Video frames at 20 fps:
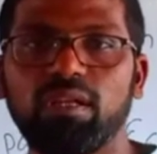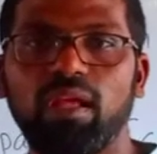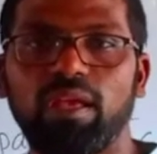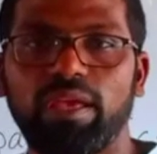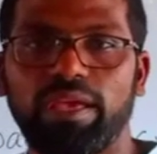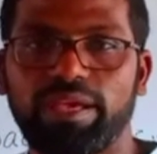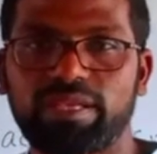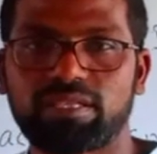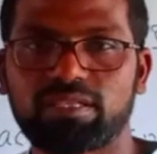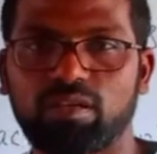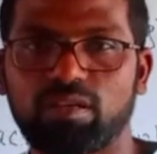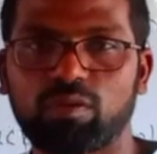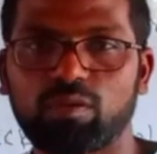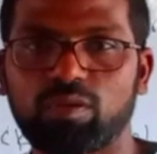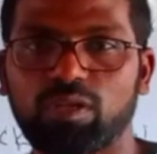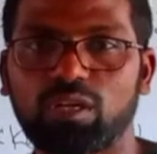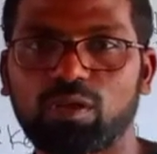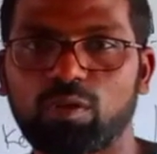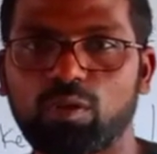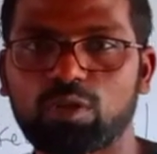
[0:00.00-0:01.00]

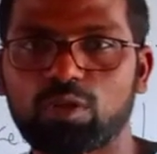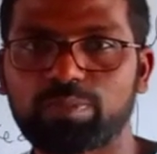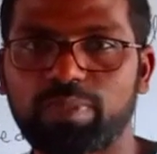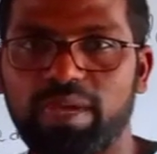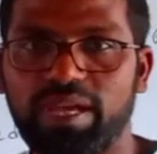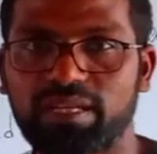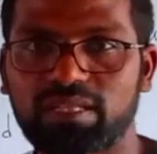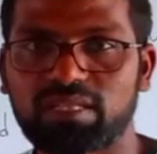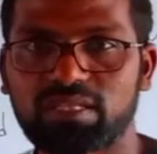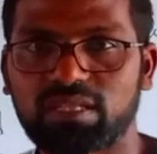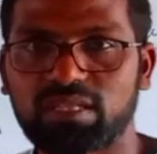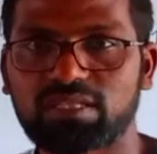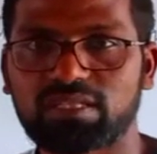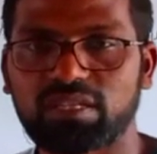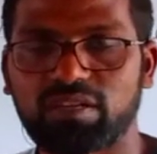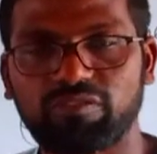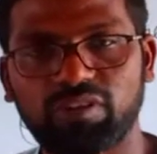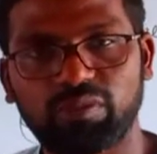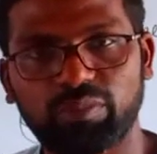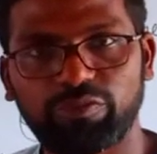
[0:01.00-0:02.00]
hexagonal closed packet structure
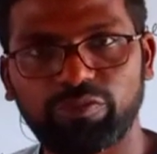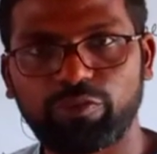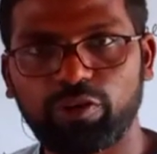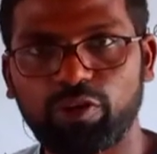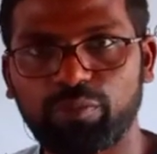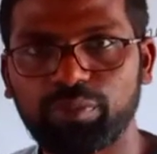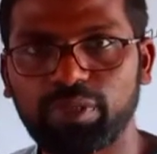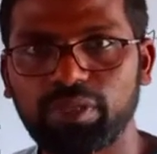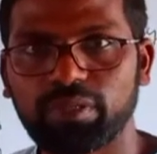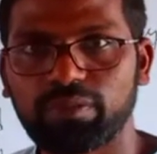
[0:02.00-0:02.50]
will be formed?